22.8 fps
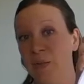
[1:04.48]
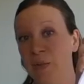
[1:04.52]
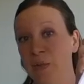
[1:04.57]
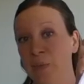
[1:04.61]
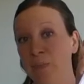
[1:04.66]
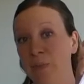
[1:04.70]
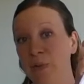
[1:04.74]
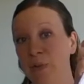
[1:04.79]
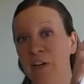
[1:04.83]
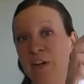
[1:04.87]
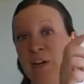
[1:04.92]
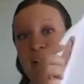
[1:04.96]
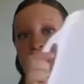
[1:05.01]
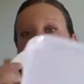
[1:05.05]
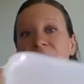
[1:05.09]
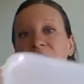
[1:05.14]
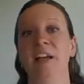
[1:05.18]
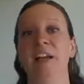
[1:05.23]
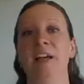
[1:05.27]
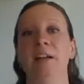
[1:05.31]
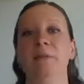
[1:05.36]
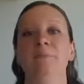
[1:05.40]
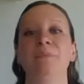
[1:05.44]
to put it all
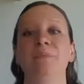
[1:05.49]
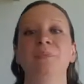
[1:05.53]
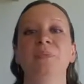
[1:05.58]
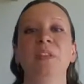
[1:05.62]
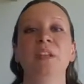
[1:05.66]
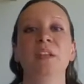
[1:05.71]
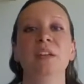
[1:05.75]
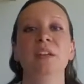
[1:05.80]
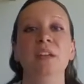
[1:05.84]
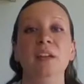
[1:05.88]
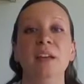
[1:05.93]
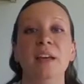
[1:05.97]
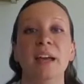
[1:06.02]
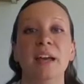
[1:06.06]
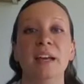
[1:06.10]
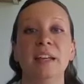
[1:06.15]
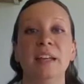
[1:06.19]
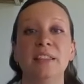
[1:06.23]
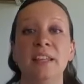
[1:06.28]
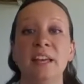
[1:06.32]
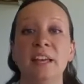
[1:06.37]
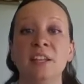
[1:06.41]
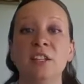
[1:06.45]
on.
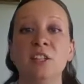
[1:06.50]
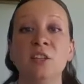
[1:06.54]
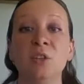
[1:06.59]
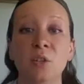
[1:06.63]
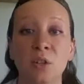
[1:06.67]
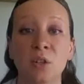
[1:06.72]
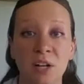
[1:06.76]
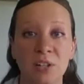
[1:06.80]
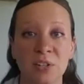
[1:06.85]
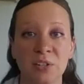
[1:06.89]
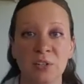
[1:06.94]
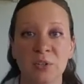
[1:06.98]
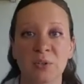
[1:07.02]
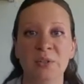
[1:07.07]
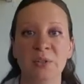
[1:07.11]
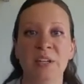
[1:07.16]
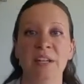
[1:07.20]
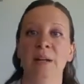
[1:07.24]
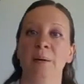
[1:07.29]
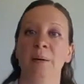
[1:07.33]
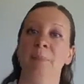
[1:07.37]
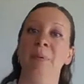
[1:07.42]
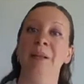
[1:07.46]
And then you'll also
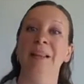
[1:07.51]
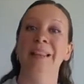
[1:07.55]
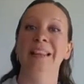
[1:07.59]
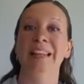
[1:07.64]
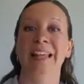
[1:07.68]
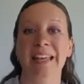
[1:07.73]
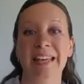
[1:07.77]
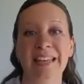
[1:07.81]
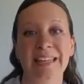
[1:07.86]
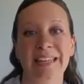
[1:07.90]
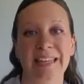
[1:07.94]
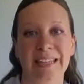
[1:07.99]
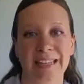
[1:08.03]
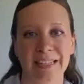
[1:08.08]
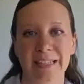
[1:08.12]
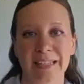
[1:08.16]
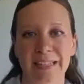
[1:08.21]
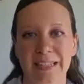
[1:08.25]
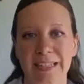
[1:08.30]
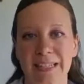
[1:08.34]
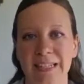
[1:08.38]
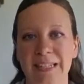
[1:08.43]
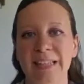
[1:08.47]
need a blanket
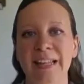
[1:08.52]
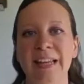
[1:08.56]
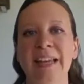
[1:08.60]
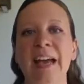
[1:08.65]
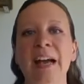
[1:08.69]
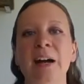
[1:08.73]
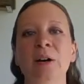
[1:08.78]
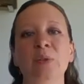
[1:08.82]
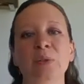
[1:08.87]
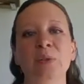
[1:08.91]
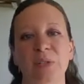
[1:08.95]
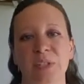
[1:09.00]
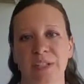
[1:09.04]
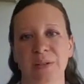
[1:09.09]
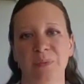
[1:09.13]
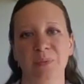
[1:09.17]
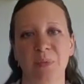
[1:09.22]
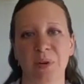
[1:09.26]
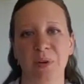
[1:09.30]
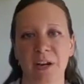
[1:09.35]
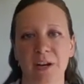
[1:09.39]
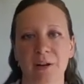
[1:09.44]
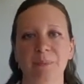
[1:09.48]
to lay out
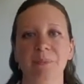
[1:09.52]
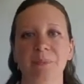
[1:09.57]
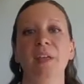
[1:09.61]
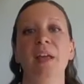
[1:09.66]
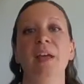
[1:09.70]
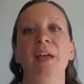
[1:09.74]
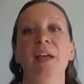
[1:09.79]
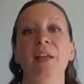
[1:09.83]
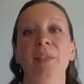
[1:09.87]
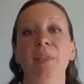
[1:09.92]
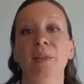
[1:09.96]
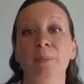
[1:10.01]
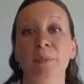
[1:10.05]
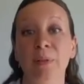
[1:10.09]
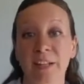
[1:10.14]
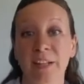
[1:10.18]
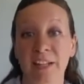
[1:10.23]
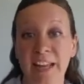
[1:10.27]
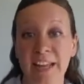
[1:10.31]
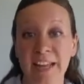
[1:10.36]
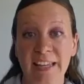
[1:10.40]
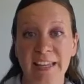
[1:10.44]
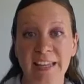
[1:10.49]
somewhere. The
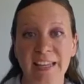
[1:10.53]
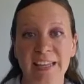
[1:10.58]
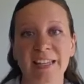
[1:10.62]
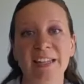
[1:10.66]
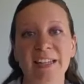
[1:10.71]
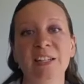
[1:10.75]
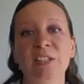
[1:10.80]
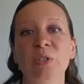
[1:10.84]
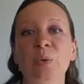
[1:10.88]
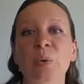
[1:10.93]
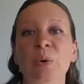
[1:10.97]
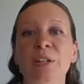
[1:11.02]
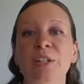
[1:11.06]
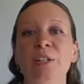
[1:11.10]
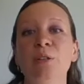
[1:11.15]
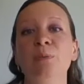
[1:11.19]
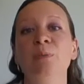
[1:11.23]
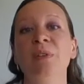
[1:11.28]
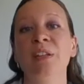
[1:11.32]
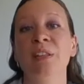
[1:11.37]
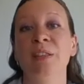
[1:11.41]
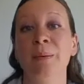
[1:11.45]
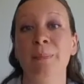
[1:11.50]
blanket is going to
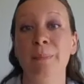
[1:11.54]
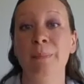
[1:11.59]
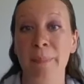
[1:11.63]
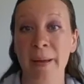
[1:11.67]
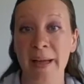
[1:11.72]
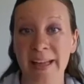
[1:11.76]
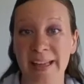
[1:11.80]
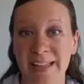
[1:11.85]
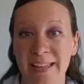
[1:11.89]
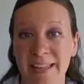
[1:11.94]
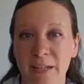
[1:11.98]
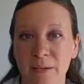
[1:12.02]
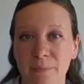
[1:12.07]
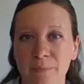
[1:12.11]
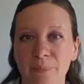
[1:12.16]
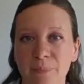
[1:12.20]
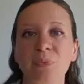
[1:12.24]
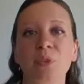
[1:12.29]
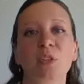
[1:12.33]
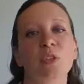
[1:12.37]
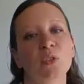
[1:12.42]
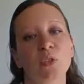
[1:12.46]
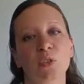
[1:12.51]
be the bed.
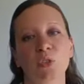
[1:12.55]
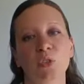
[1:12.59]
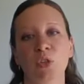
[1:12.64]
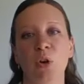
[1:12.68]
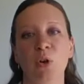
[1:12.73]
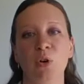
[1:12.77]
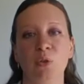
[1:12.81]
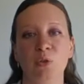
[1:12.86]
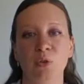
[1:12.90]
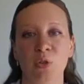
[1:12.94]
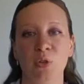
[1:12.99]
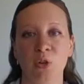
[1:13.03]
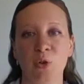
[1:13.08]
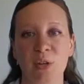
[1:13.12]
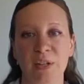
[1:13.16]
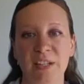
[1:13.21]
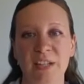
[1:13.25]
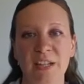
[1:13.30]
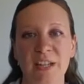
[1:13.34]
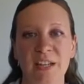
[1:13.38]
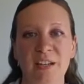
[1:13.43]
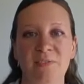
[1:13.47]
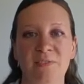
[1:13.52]
So you're going
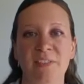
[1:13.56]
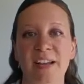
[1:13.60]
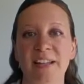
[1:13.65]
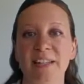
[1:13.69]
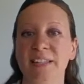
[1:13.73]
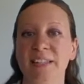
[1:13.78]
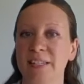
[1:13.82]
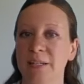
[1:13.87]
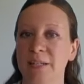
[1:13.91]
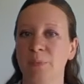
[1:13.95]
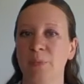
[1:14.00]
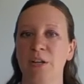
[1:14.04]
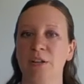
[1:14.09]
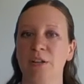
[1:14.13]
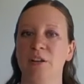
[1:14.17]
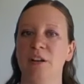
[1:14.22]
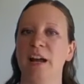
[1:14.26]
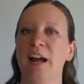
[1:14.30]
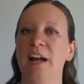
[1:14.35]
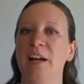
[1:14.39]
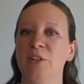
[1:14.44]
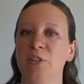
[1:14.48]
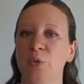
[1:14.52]
to need to find somewhere in
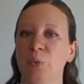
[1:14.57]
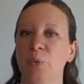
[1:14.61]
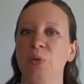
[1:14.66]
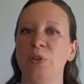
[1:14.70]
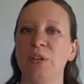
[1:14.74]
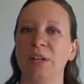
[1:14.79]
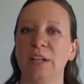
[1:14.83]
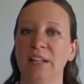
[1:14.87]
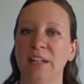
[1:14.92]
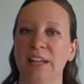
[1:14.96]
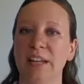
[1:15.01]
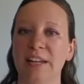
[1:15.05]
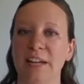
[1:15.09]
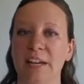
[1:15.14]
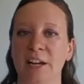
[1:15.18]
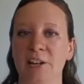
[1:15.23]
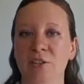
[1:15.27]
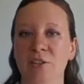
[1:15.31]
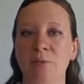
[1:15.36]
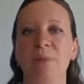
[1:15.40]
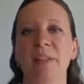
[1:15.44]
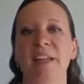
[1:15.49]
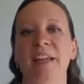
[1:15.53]
your house where you can lay
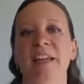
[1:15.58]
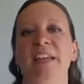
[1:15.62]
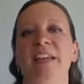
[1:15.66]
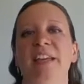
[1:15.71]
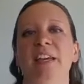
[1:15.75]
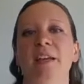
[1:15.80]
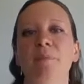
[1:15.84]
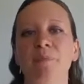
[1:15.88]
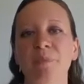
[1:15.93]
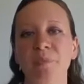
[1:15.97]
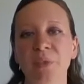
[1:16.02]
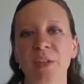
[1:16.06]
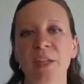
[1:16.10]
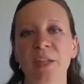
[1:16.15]
down your blanket,